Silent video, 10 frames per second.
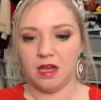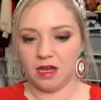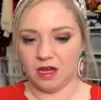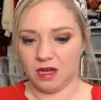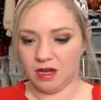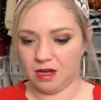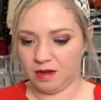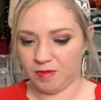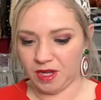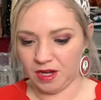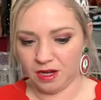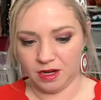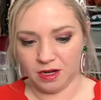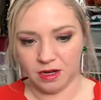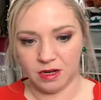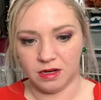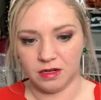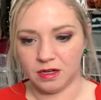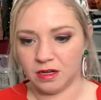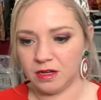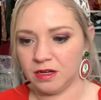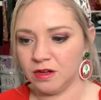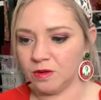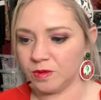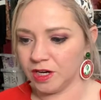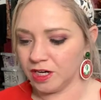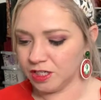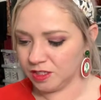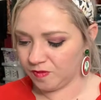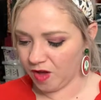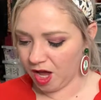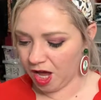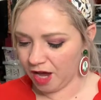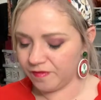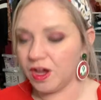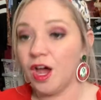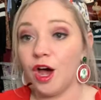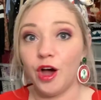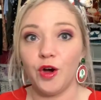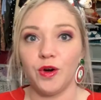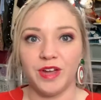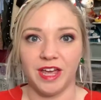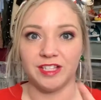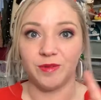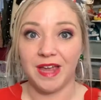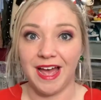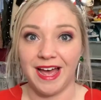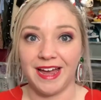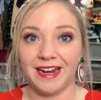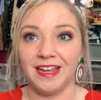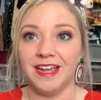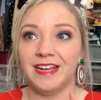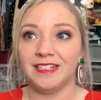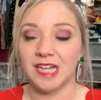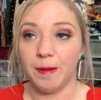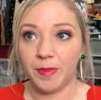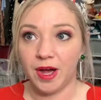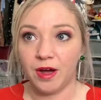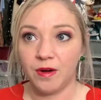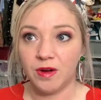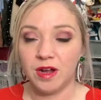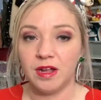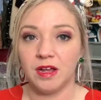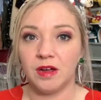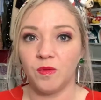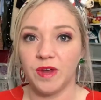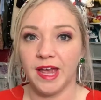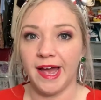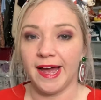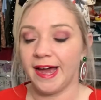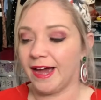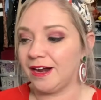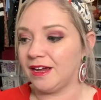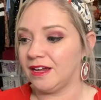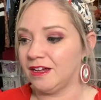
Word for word: Um, and uh, where's five? Oh, okay. So we had Dumbo. We had,